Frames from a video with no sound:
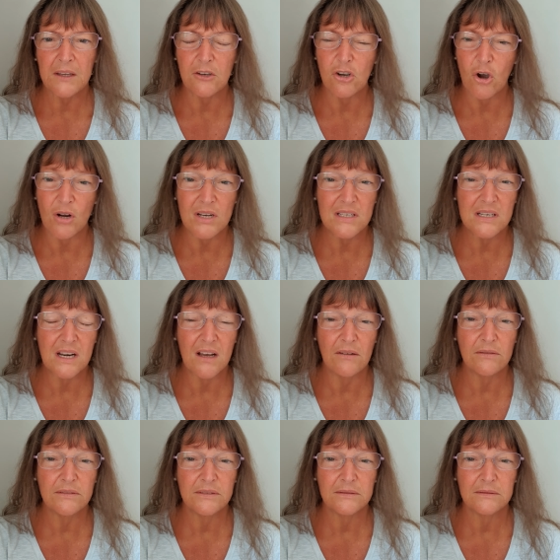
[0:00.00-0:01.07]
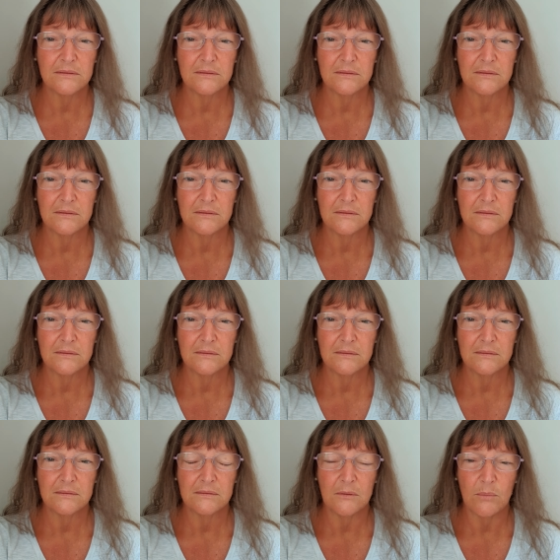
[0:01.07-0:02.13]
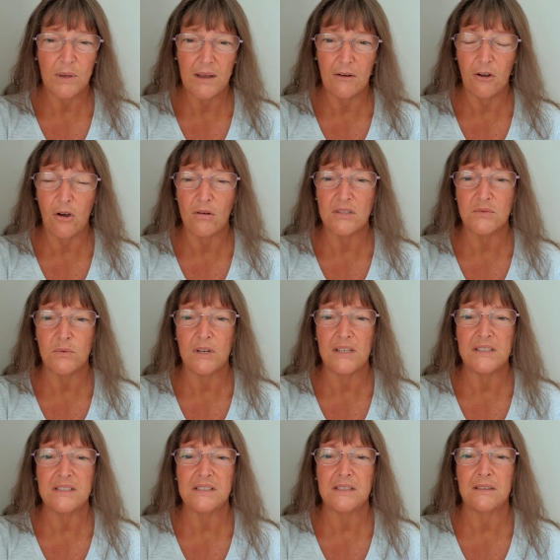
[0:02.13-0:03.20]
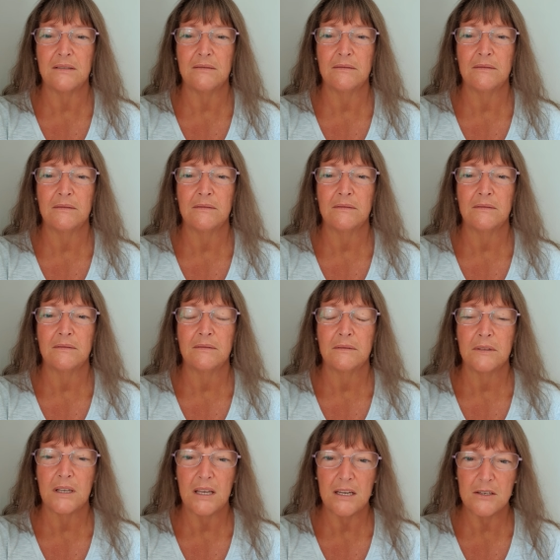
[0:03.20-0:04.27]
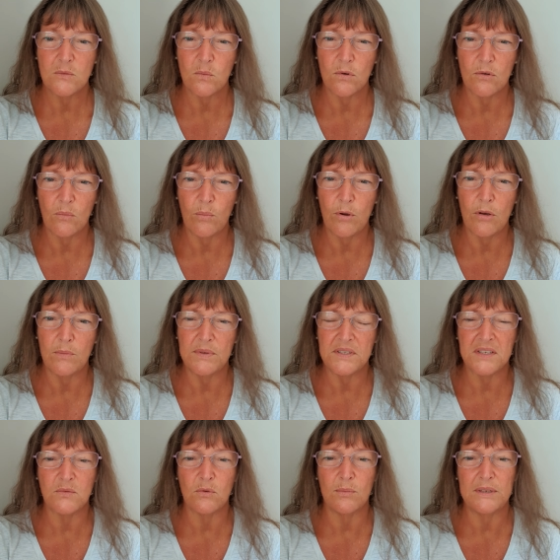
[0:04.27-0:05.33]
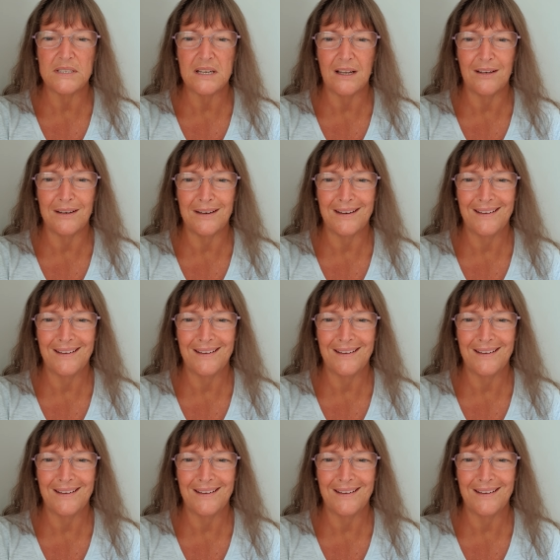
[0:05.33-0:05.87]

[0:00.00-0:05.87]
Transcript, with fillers: God is love. Power God's released. His will and purposes will be done.